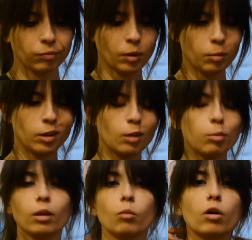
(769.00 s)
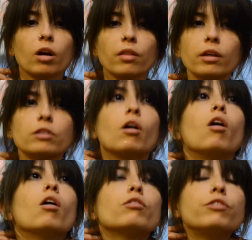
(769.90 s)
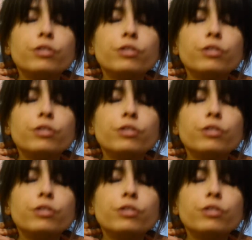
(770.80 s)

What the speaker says: I mean, you could probably work on these all